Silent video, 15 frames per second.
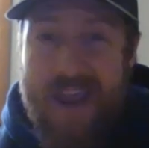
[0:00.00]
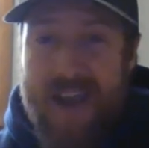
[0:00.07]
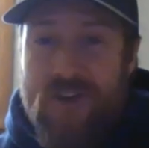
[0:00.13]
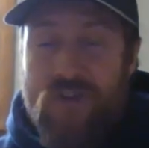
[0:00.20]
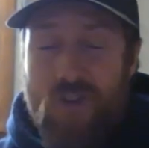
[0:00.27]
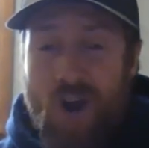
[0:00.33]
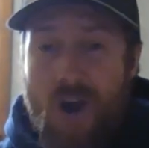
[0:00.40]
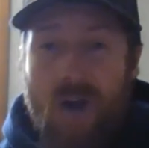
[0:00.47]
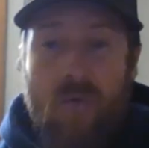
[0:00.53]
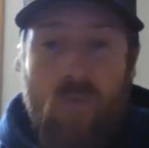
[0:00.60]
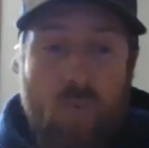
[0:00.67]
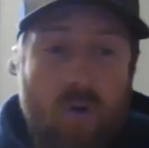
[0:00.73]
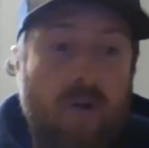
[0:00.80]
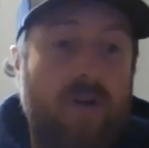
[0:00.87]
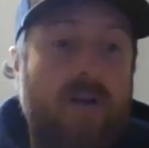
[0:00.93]
of extra hard
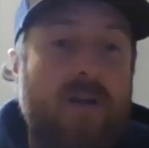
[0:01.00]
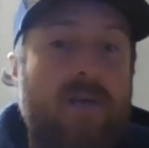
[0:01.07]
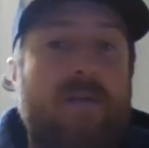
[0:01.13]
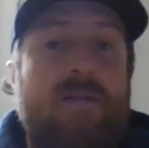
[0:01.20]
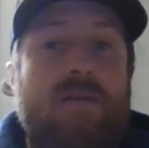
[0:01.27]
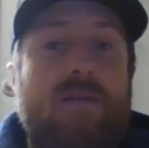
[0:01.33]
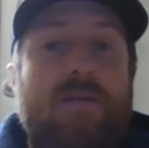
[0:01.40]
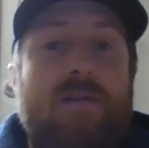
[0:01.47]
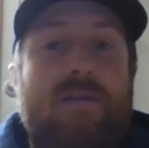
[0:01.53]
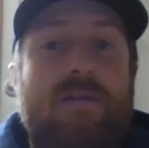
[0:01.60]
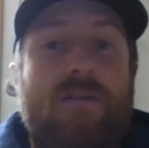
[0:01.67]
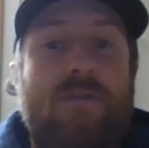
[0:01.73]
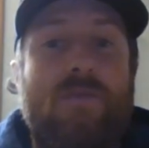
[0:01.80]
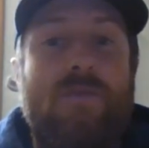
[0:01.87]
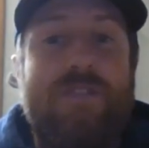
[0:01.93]
work
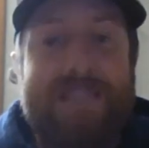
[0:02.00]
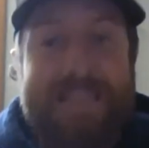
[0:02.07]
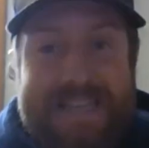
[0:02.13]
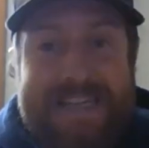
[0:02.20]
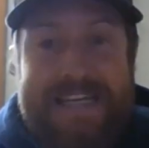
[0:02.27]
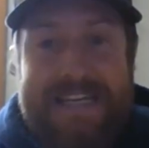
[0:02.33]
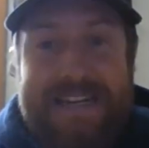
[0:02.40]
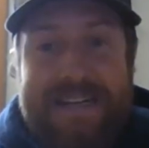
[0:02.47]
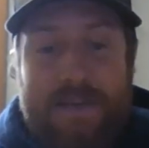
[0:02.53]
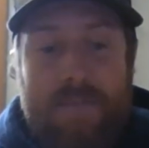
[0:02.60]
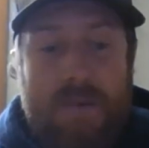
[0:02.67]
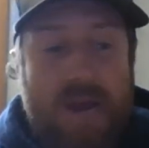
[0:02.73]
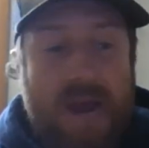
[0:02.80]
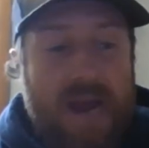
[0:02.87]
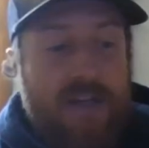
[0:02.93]
was needed,
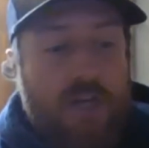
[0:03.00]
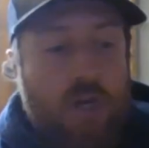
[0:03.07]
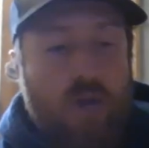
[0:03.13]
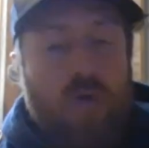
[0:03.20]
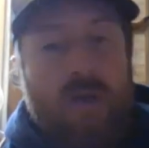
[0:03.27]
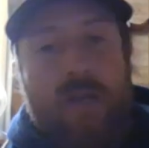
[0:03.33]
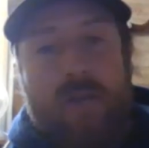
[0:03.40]
but I knew it